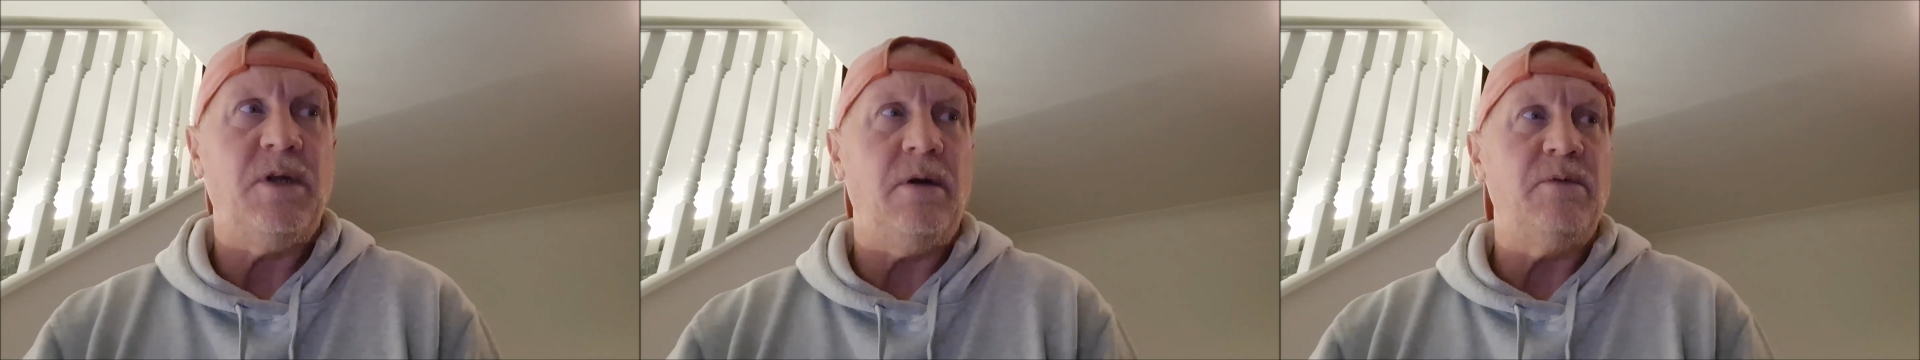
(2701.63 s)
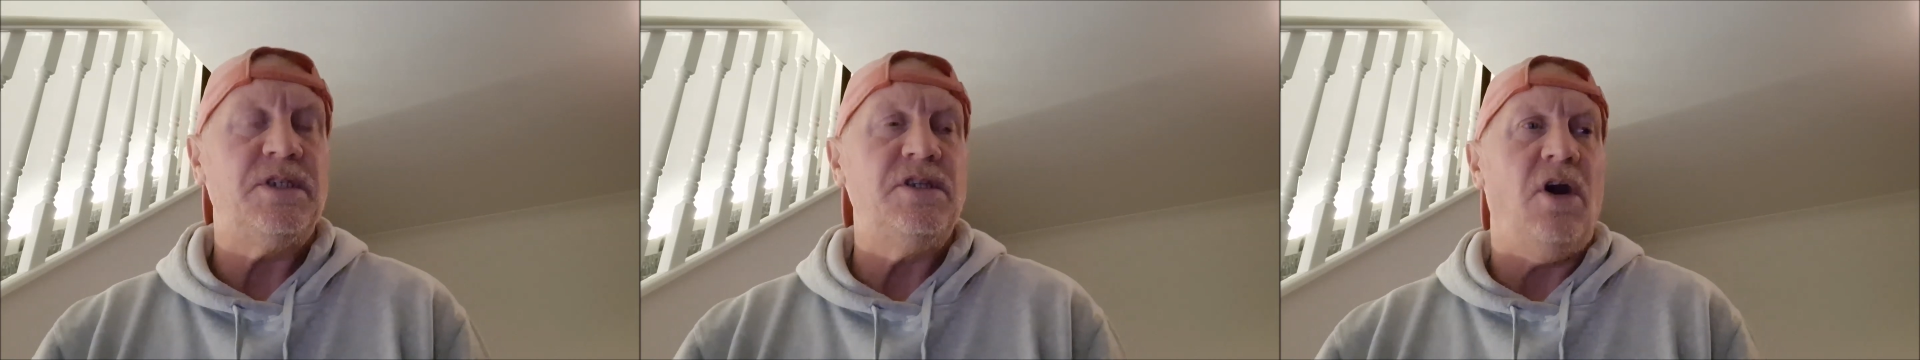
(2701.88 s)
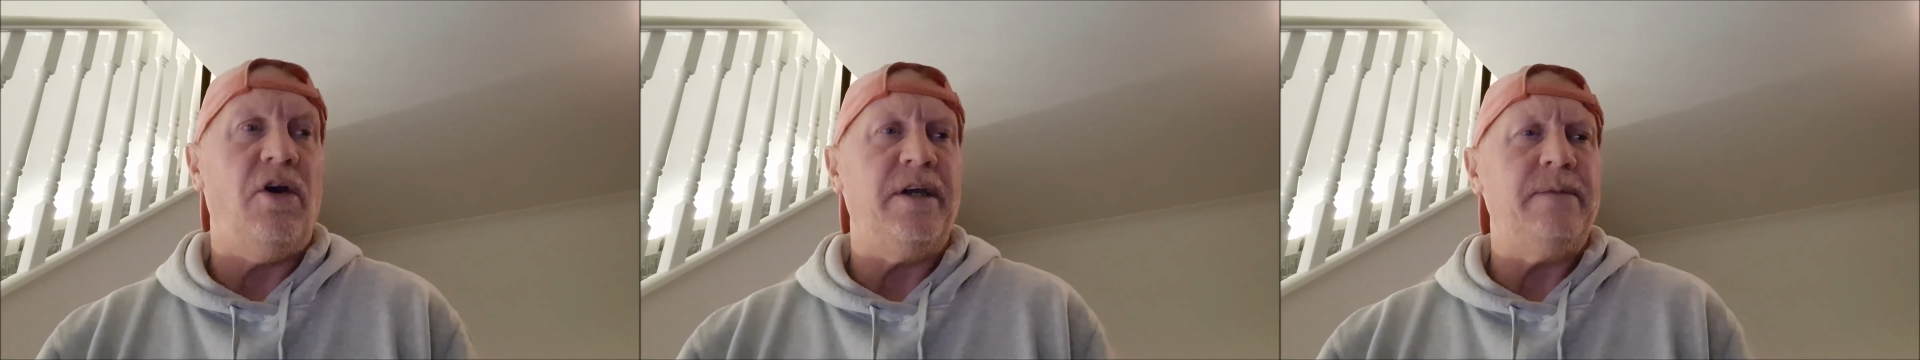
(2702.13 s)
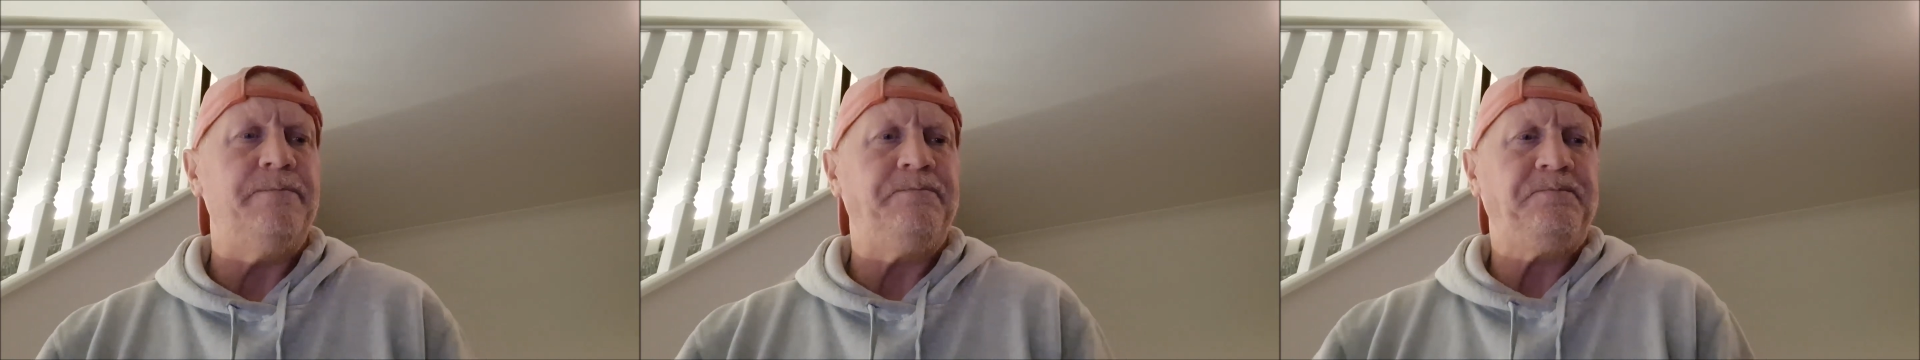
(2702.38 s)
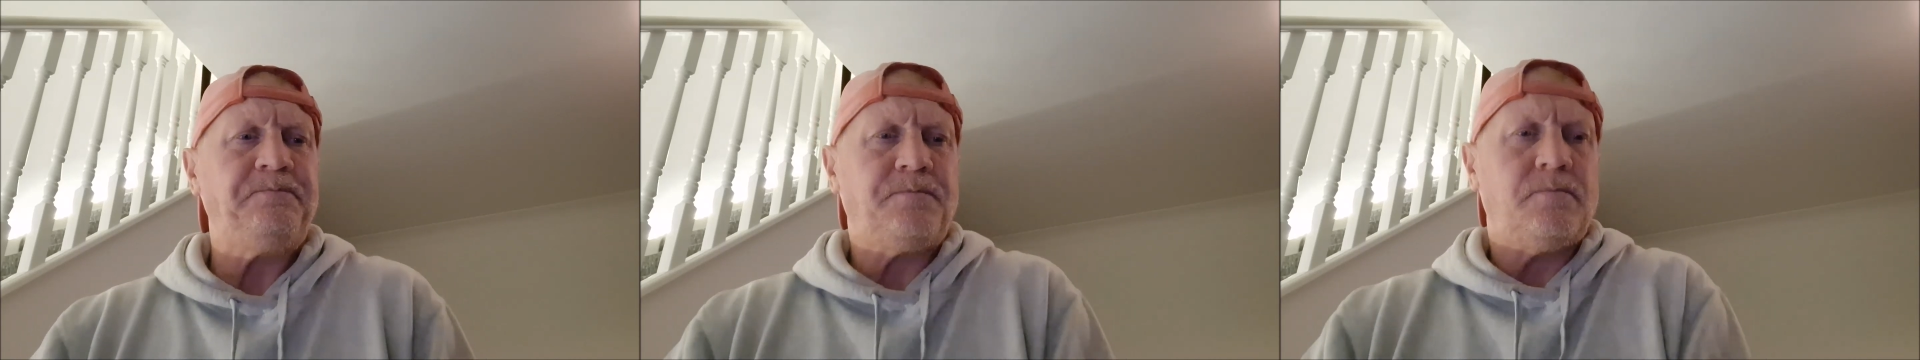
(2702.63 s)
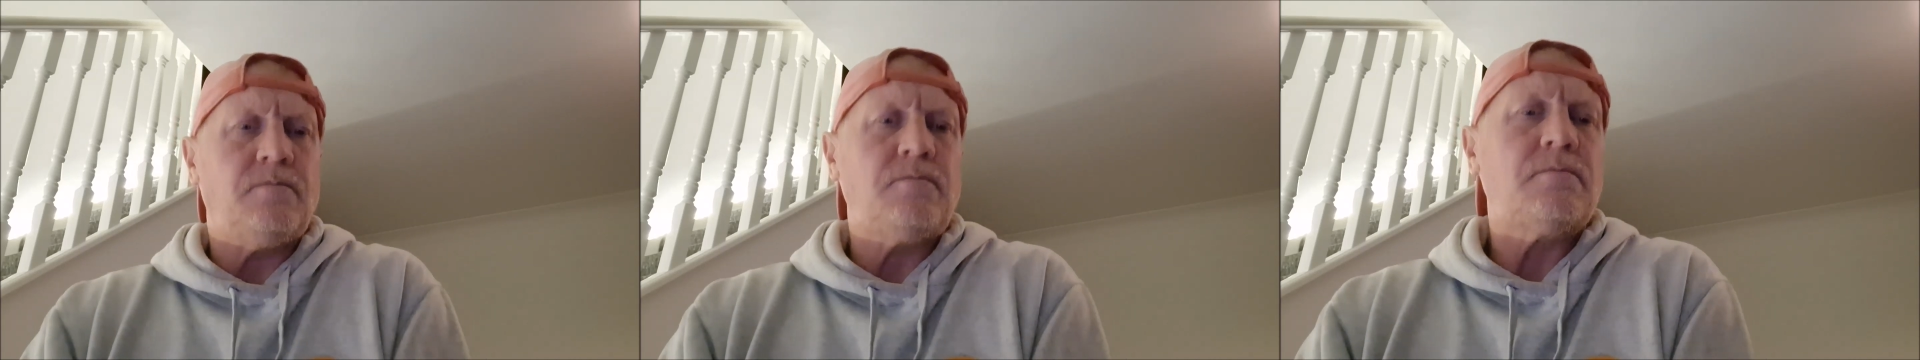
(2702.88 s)
when I was 9.
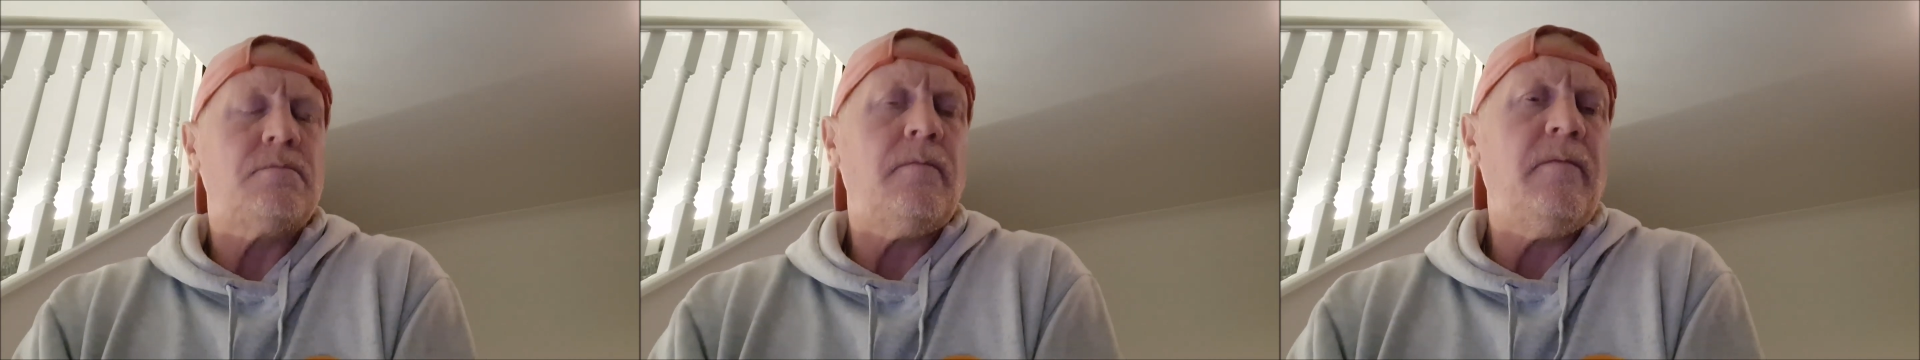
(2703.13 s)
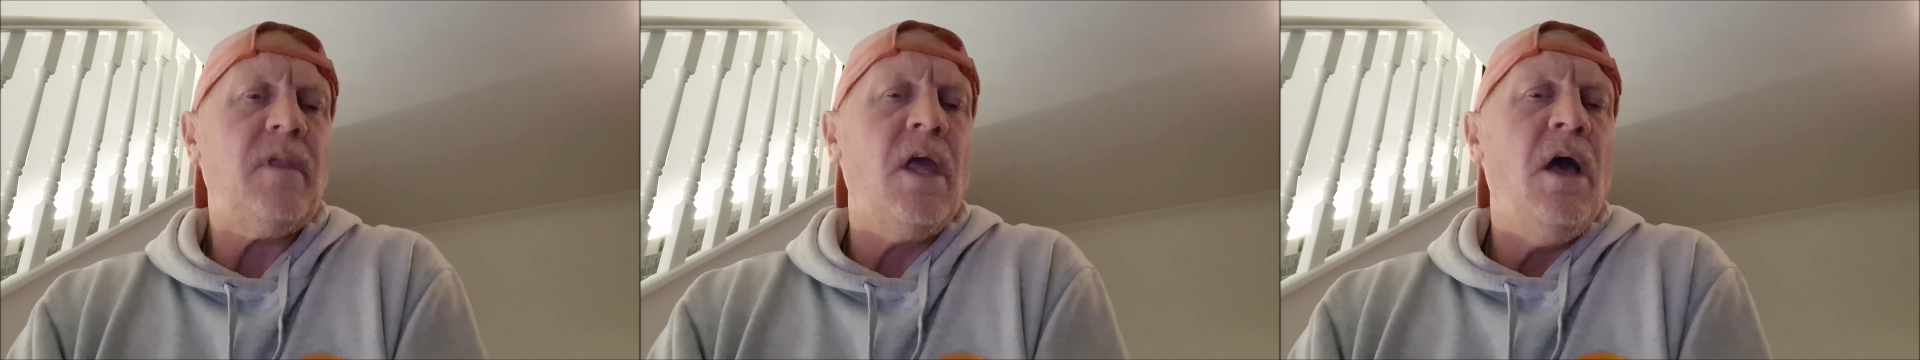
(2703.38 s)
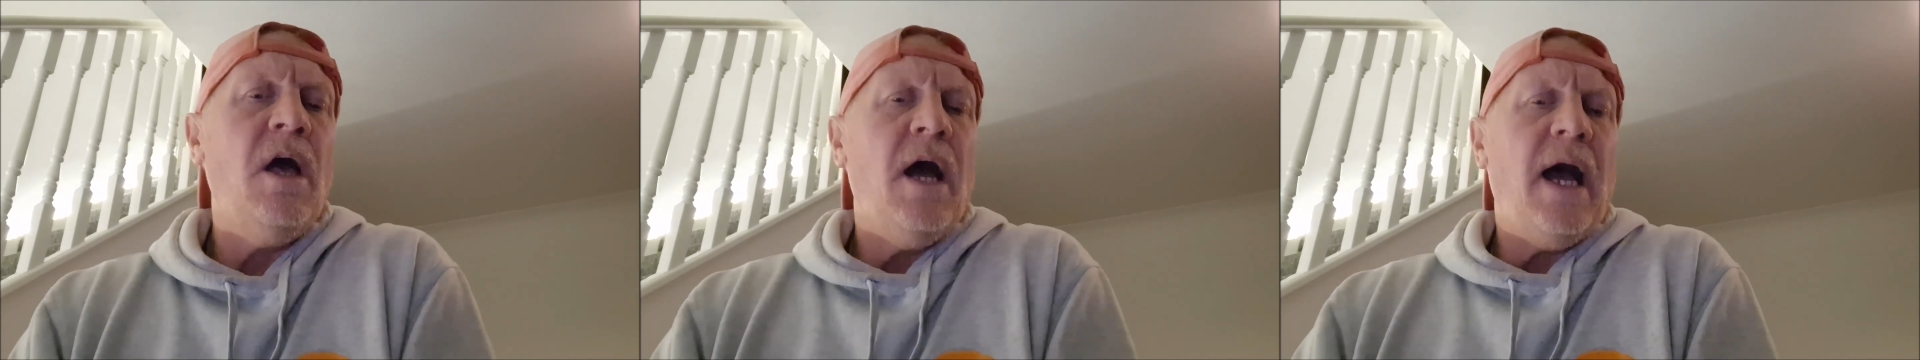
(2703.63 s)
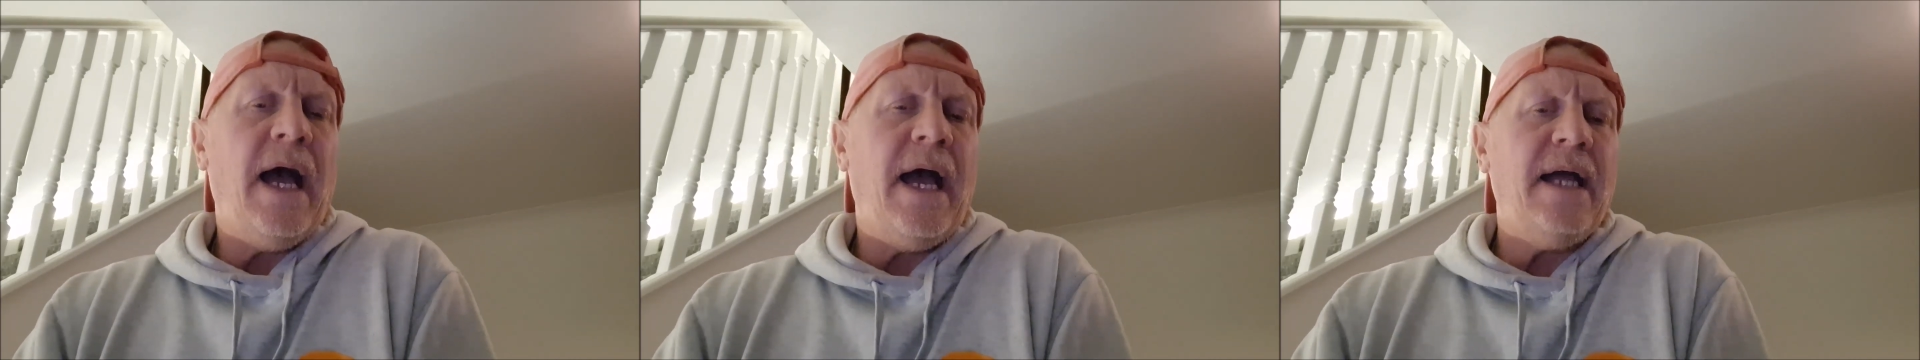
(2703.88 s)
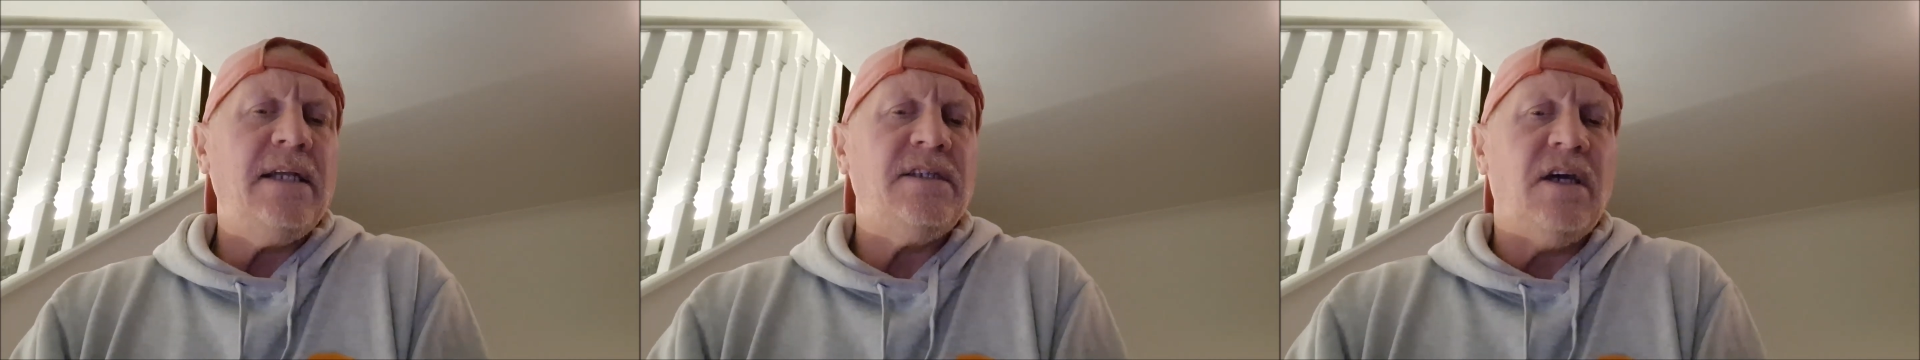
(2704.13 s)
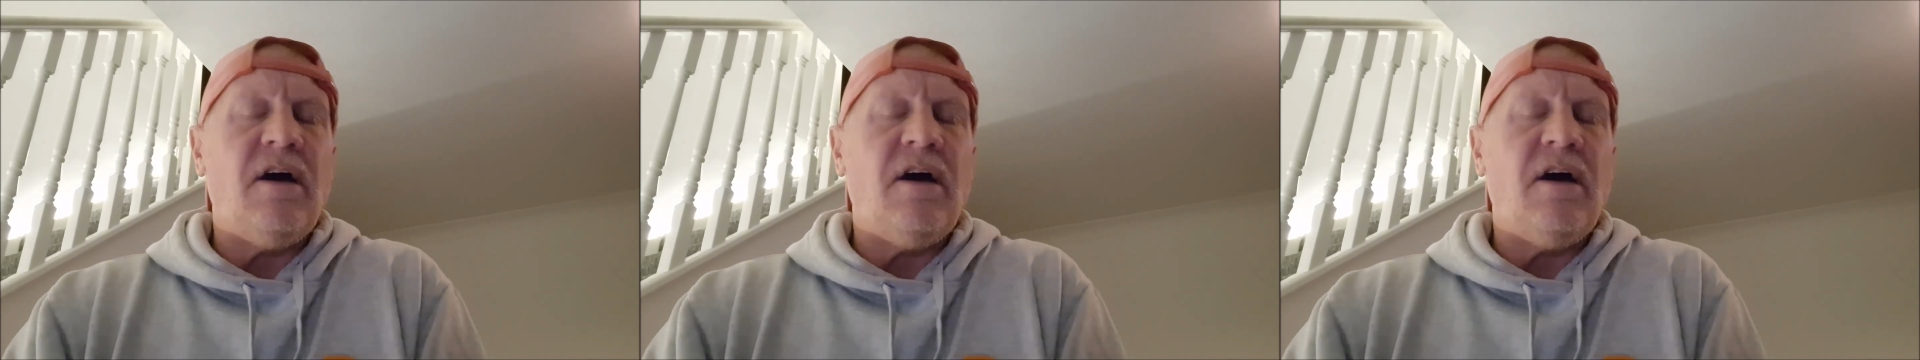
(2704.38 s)
And